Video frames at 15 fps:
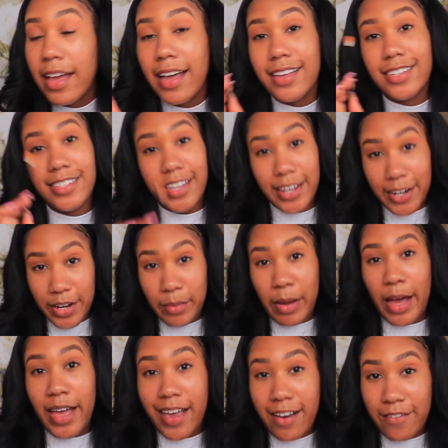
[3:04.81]
I said it in
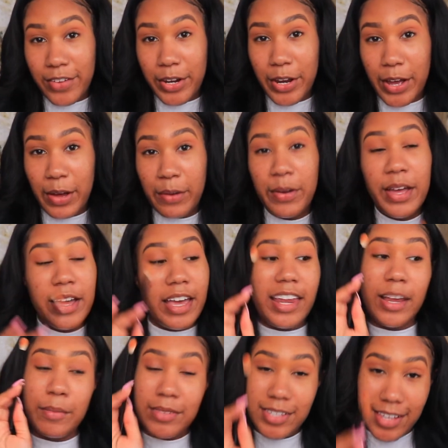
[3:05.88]
my hair video, and
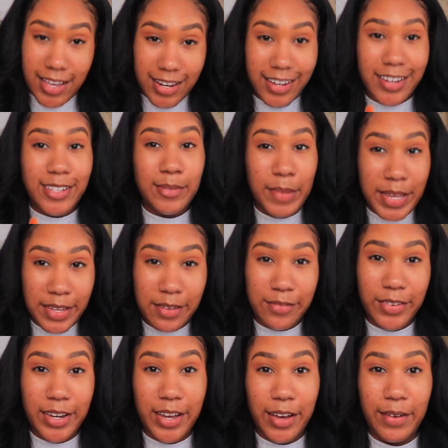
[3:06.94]
I'm saying it in this makeup
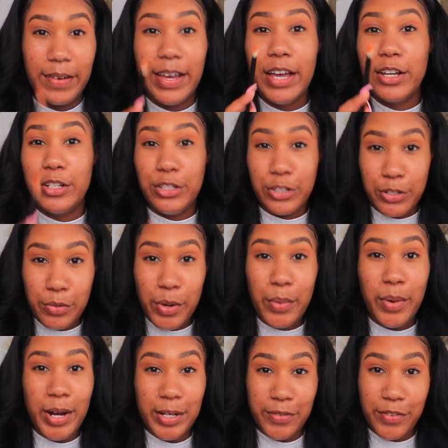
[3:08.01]
video. Do what
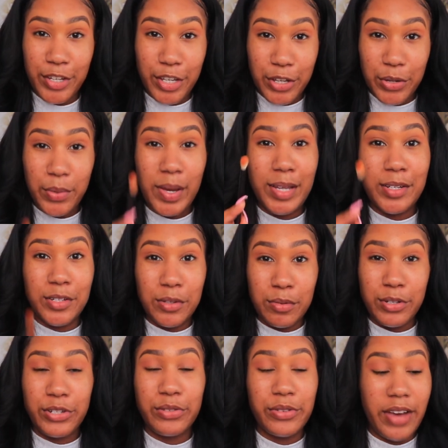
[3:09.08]
works for you and do
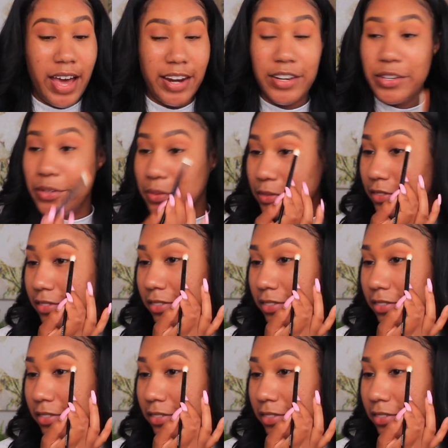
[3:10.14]
what you know how to do.